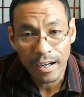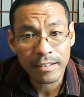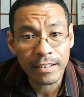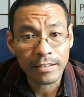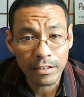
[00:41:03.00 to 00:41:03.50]

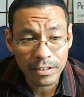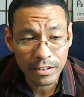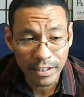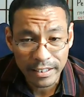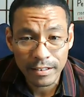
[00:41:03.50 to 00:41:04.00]

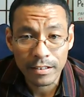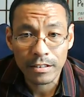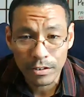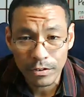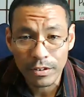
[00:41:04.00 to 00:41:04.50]
unadulterated
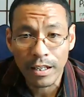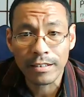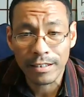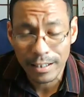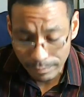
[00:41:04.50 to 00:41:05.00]
truth,
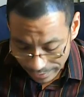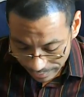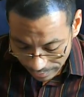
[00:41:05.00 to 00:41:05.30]
unclipped and